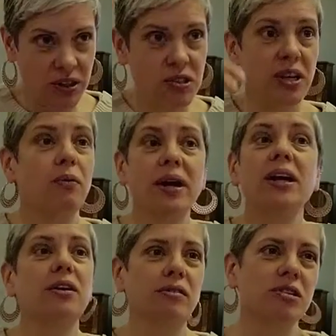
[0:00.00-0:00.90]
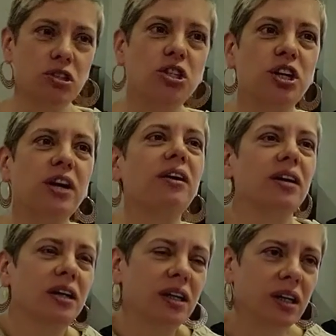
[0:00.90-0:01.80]
like sitting right here in this
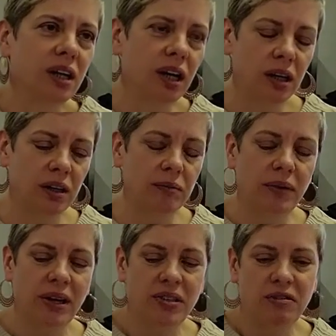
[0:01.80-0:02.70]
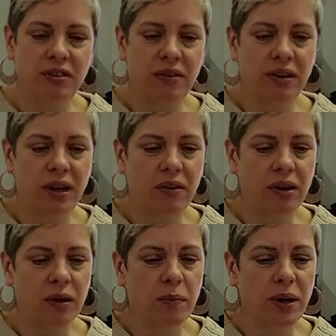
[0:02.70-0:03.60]
chair as I found
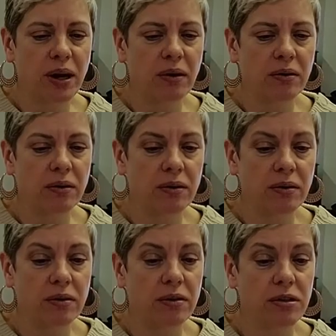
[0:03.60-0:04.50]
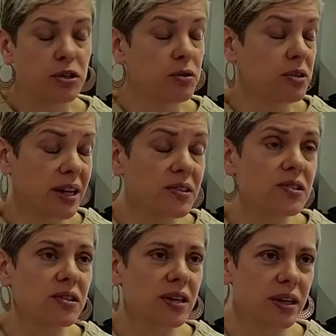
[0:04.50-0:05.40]
out about the two
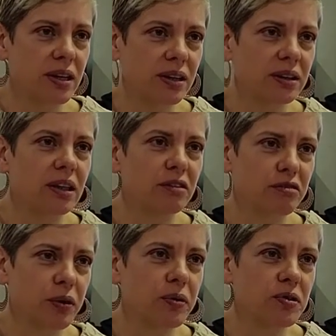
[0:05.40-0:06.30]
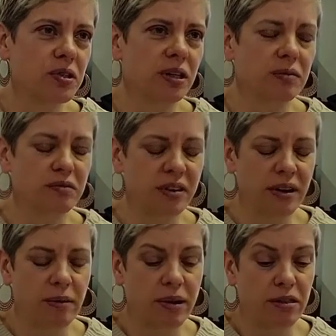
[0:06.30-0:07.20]
deaths that folks
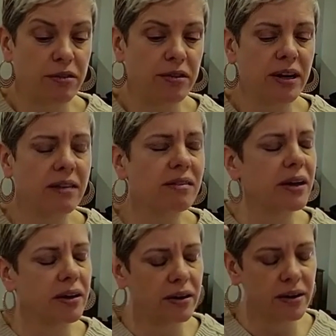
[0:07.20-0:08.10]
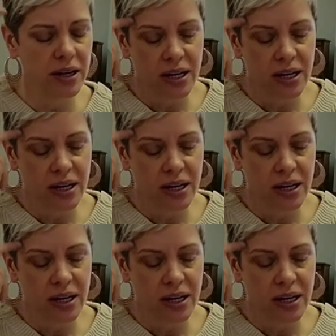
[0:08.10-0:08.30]
found out about a third death later.